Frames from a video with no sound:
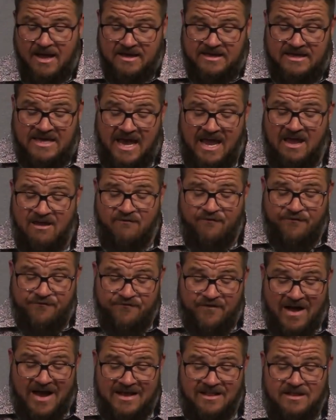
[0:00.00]
gave
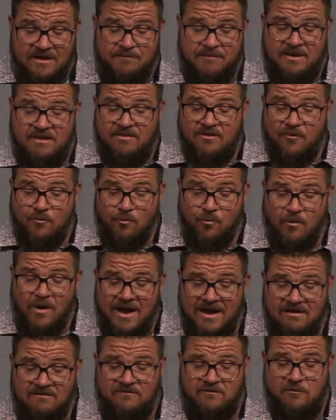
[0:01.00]
Philemon the
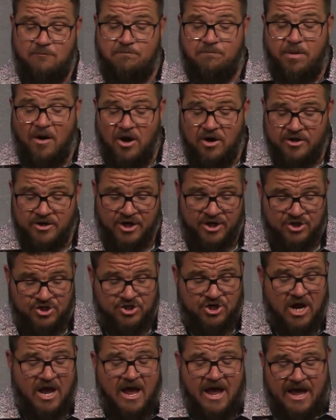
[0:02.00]
right to
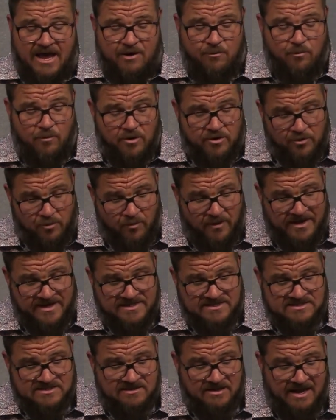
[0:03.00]
punish a runaway
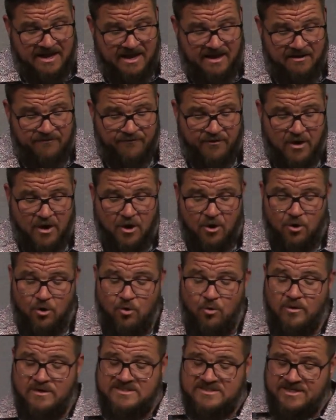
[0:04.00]
slave who
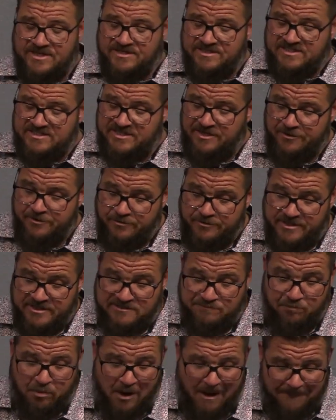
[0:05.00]
was considered
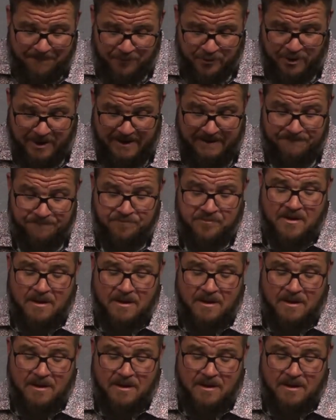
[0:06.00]
his property.